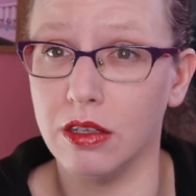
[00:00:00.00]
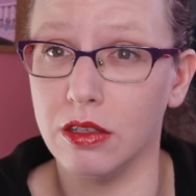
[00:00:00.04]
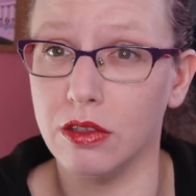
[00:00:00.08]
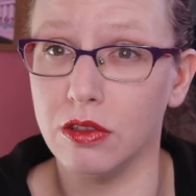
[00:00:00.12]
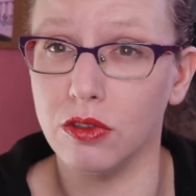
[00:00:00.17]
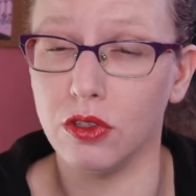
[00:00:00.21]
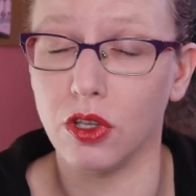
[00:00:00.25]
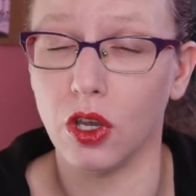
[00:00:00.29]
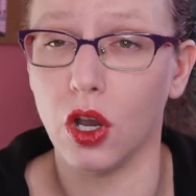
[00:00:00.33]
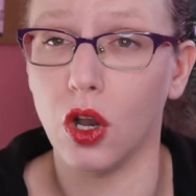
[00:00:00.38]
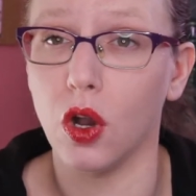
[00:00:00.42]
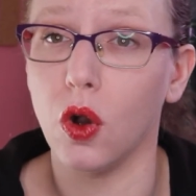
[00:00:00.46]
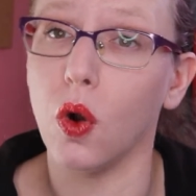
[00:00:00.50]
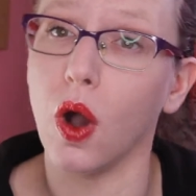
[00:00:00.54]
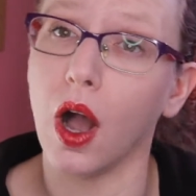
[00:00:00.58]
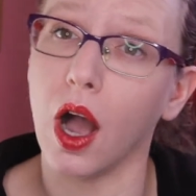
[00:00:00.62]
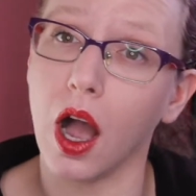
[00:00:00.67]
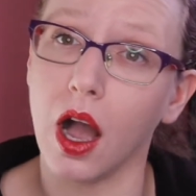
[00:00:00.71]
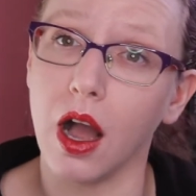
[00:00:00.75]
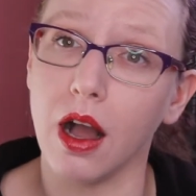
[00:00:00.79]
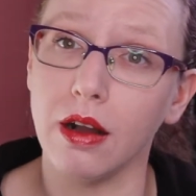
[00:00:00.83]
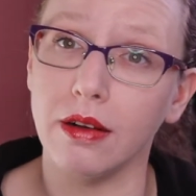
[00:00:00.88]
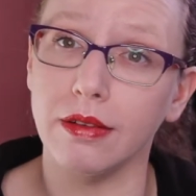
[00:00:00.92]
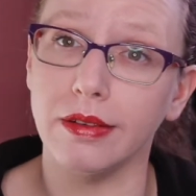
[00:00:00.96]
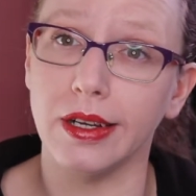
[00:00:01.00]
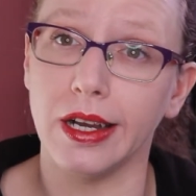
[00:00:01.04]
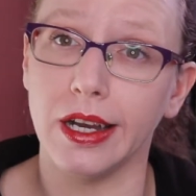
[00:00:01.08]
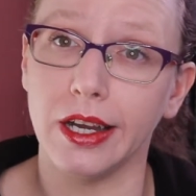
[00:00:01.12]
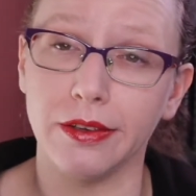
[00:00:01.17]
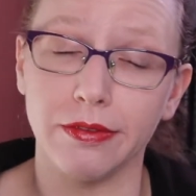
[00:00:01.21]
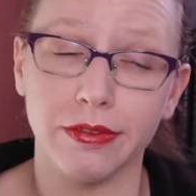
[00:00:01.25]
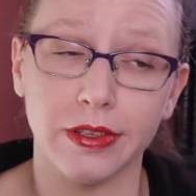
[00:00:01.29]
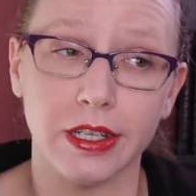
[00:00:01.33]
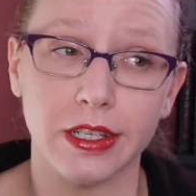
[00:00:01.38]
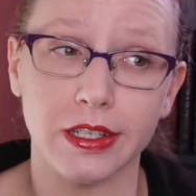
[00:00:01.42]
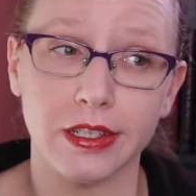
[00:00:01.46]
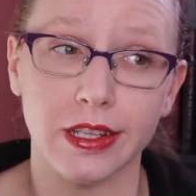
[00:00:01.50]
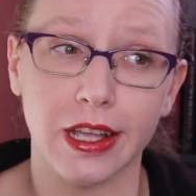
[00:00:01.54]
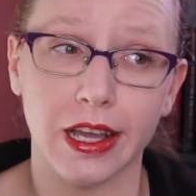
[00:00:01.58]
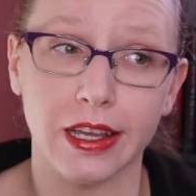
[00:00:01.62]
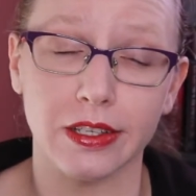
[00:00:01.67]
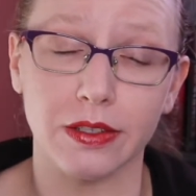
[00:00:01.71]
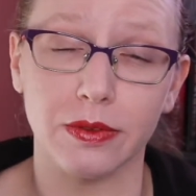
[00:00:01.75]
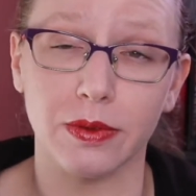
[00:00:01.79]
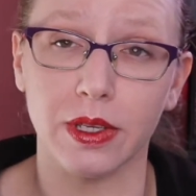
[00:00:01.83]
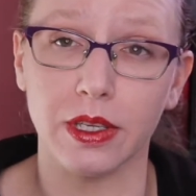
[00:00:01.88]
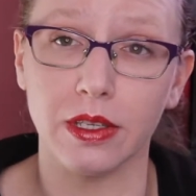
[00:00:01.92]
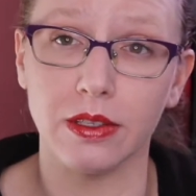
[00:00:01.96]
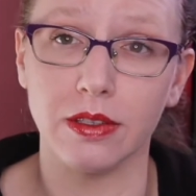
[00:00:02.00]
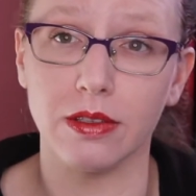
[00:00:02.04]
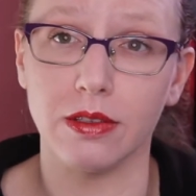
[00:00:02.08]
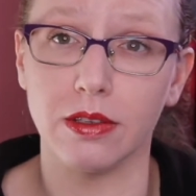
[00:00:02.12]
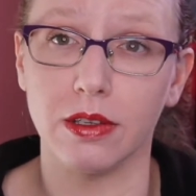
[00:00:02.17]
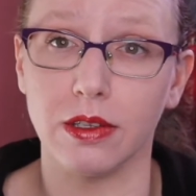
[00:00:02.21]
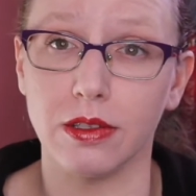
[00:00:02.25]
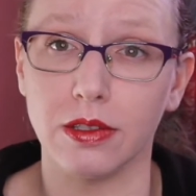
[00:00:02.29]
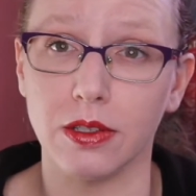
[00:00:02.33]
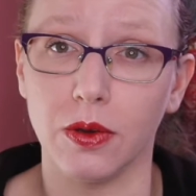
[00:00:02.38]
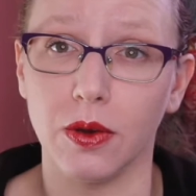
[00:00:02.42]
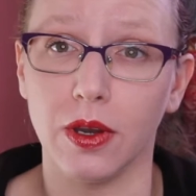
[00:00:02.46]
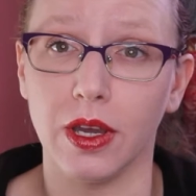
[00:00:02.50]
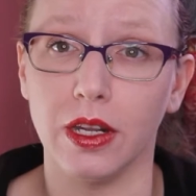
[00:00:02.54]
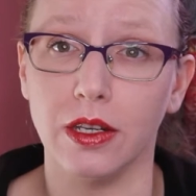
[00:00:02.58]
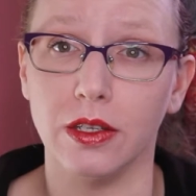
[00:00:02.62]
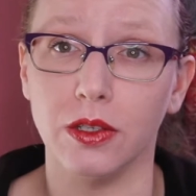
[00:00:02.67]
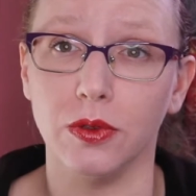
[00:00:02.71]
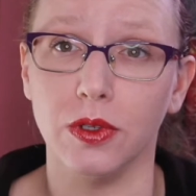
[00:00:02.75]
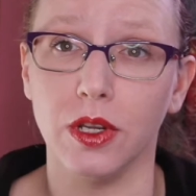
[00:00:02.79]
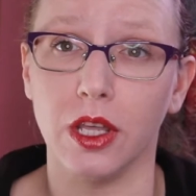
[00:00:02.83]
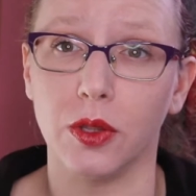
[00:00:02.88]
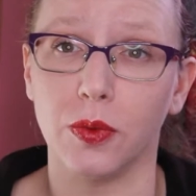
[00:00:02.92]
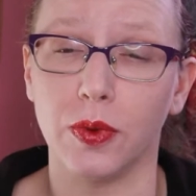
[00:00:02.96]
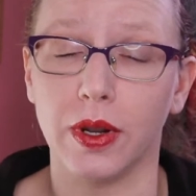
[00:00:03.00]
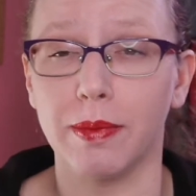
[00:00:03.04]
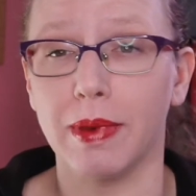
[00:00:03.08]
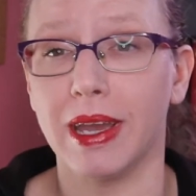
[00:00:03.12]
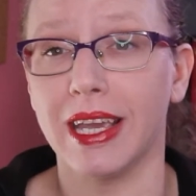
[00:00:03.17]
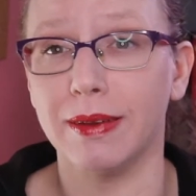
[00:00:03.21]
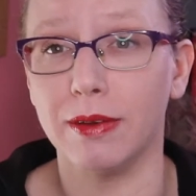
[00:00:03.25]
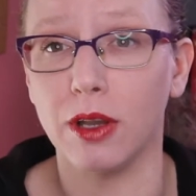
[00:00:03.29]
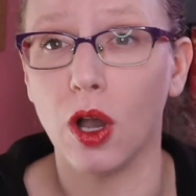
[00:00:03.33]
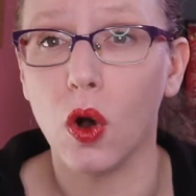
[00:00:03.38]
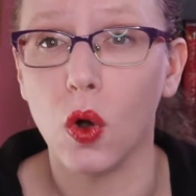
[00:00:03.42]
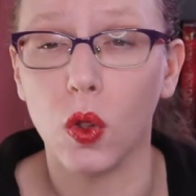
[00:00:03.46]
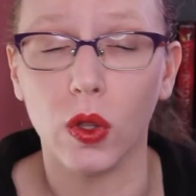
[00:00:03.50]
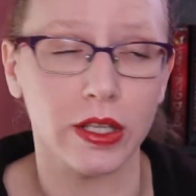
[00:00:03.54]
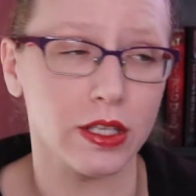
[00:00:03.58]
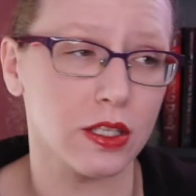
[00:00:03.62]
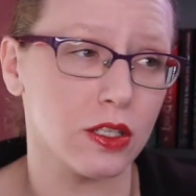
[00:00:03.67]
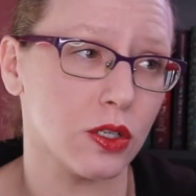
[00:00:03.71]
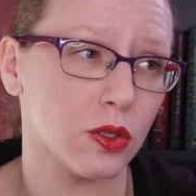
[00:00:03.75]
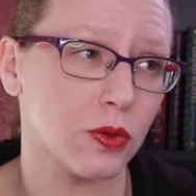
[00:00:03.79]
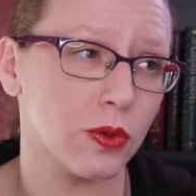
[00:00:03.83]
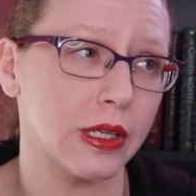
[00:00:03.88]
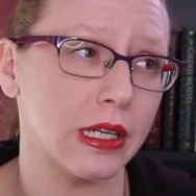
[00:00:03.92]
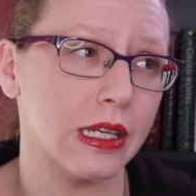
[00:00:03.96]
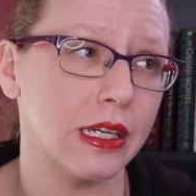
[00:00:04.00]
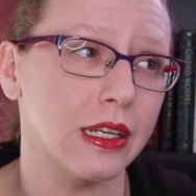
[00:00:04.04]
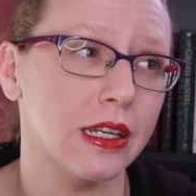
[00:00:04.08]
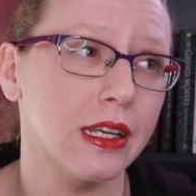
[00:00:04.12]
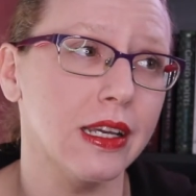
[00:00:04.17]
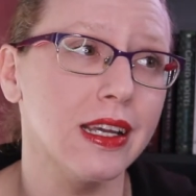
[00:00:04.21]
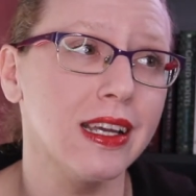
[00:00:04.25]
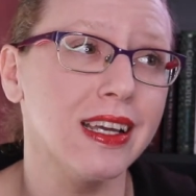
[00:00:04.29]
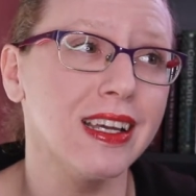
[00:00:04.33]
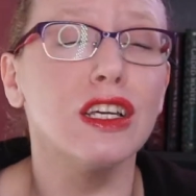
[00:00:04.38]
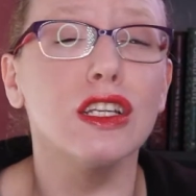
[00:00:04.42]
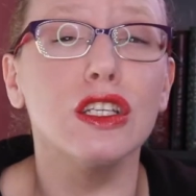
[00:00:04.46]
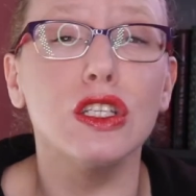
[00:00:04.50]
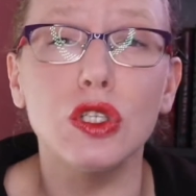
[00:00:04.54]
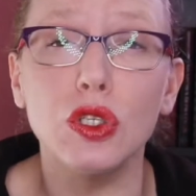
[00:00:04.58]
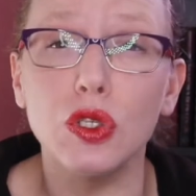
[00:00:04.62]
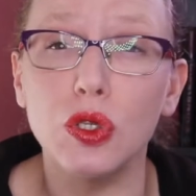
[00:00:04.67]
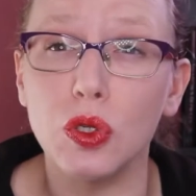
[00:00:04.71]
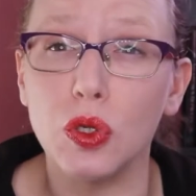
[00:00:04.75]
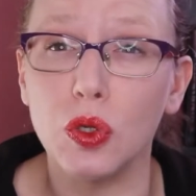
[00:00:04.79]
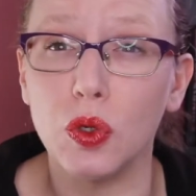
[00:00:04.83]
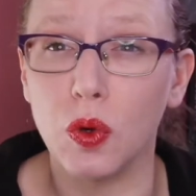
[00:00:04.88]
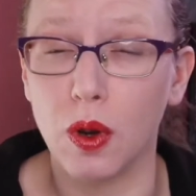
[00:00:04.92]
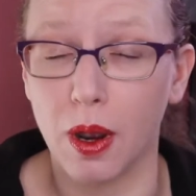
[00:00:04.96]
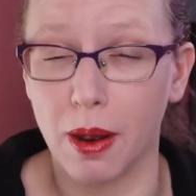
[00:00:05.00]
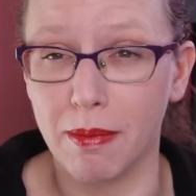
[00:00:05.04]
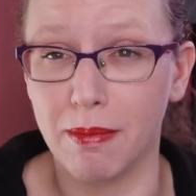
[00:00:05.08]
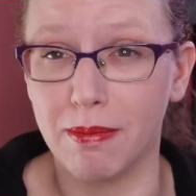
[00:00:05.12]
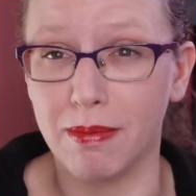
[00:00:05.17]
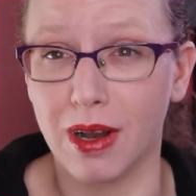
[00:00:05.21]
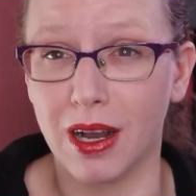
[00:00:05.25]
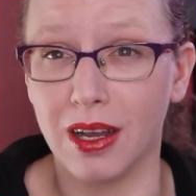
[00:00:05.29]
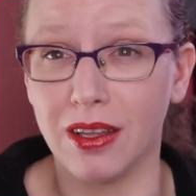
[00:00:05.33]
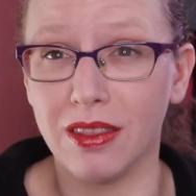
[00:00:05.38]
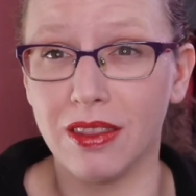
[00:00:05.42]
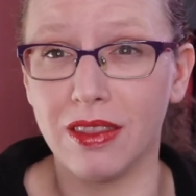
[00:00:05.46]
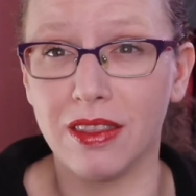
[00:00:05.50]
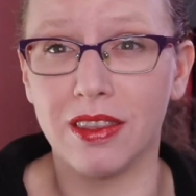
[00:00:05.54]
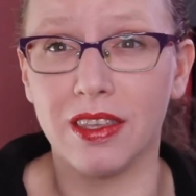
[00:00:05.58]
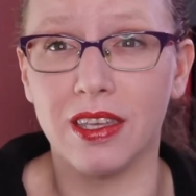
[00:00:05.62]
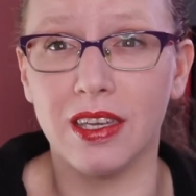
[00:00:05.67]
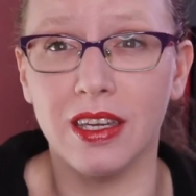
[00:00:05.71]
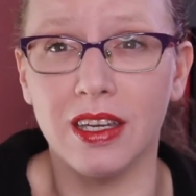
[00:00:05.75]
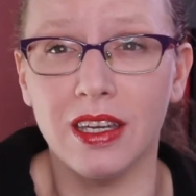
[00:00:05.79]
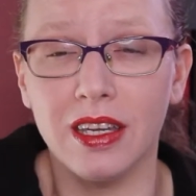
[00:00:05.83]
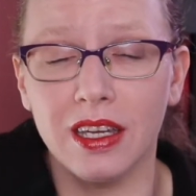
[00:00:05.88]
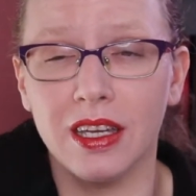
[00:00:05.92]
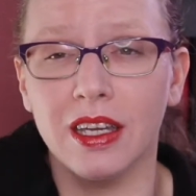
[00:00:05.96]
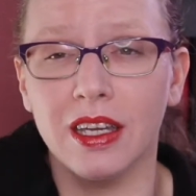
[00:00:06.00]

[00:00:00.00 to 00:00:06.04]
So I finished last week's, so let's go ahead and do another one. My goal is to read 2 a month.